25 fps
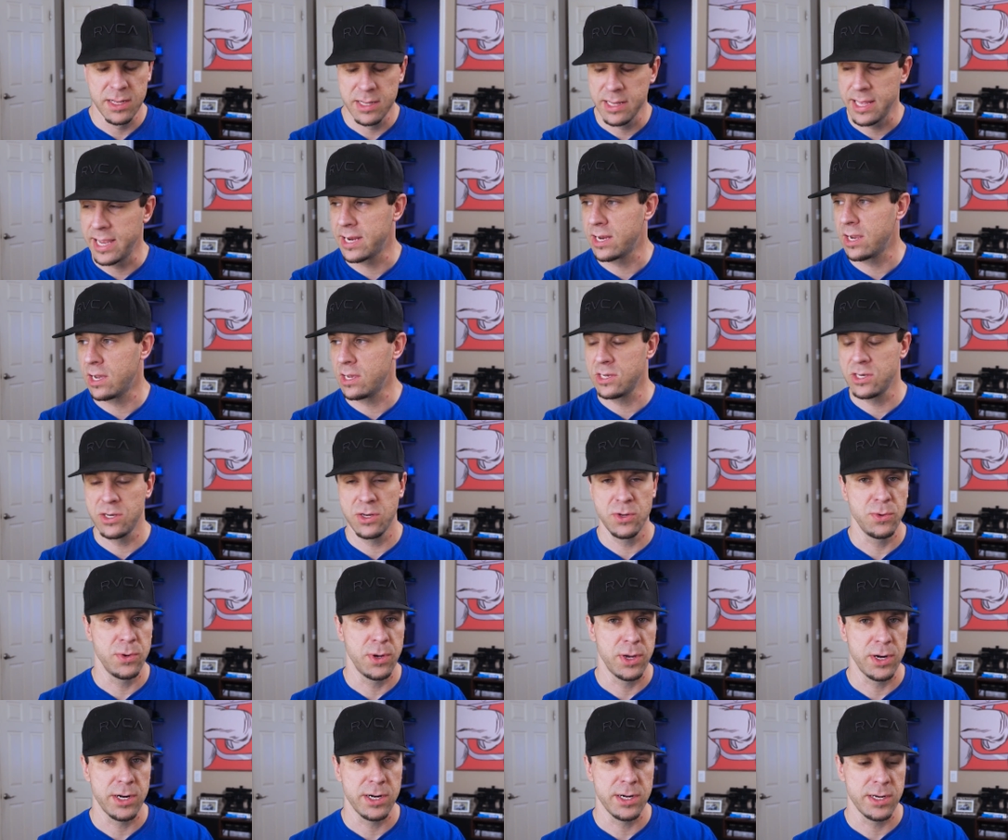they cost
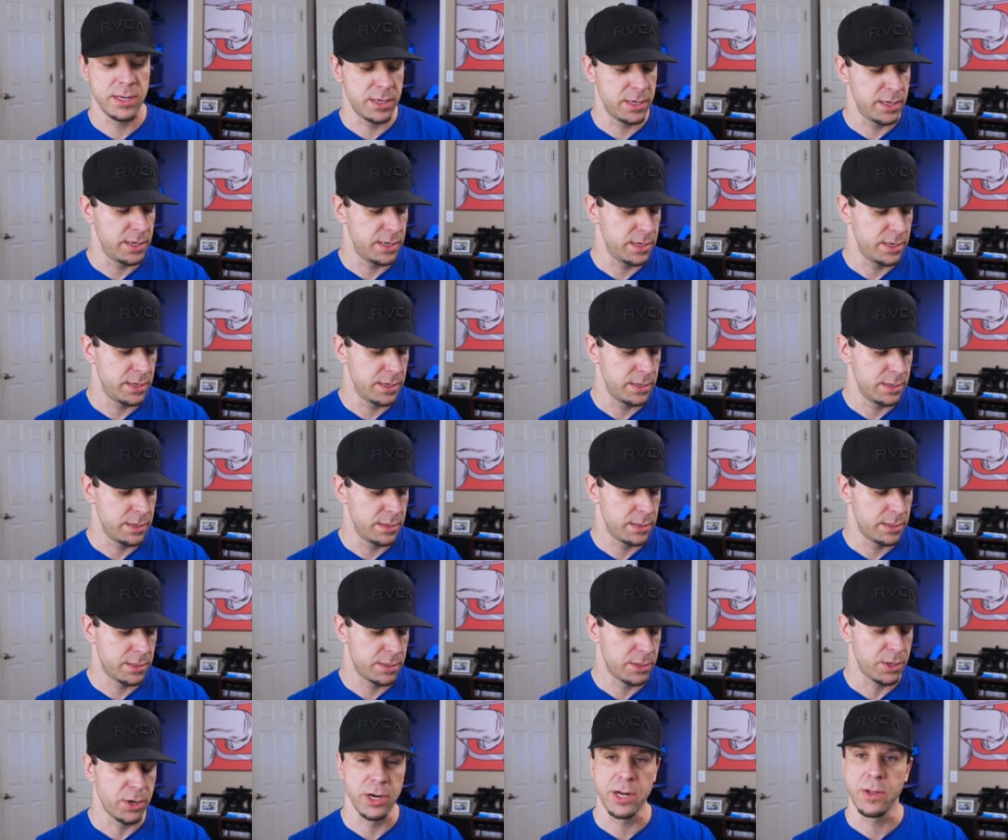two hundred
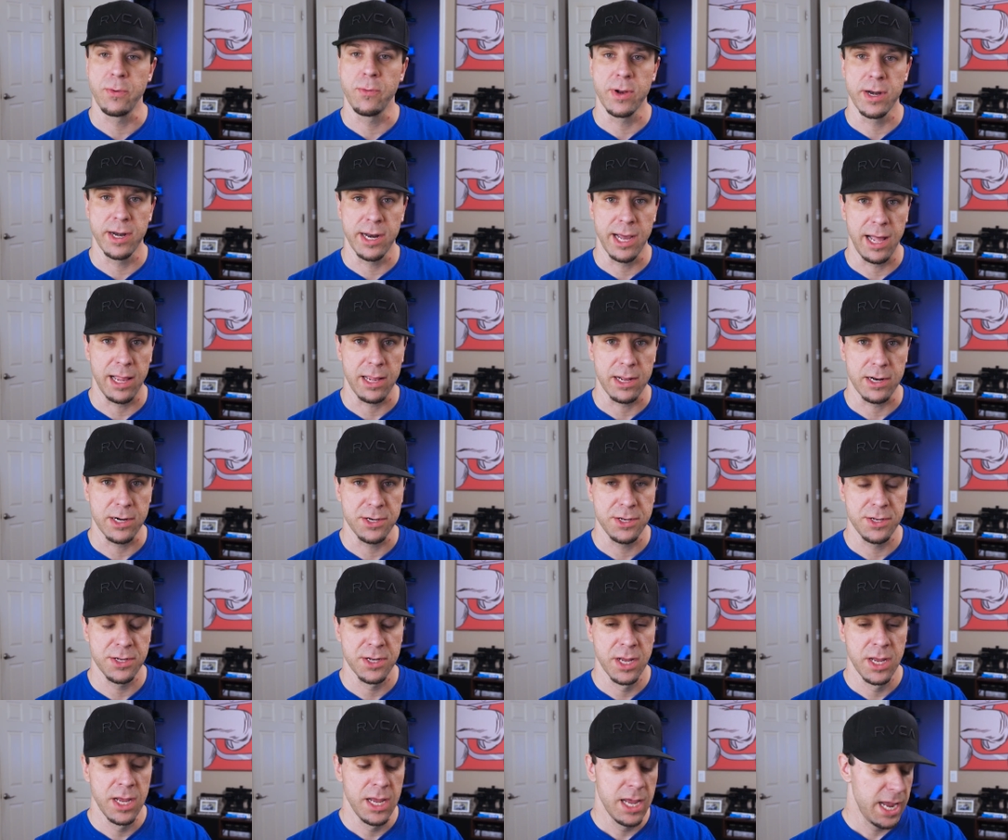thirty-one
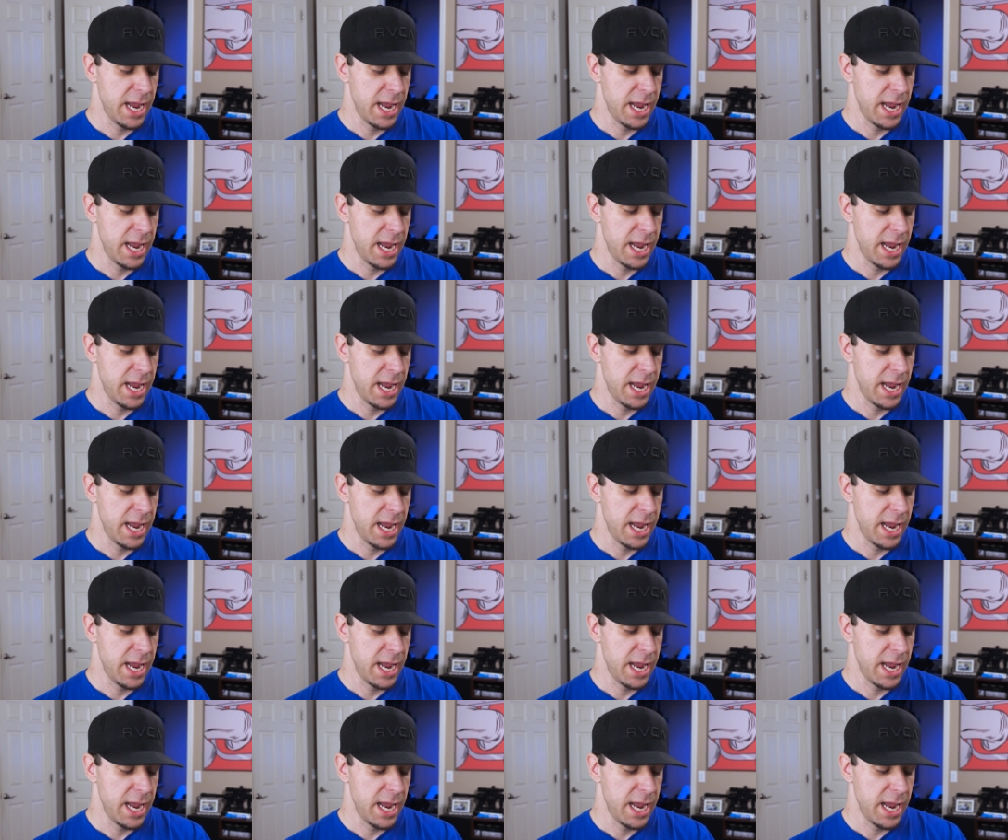dollars.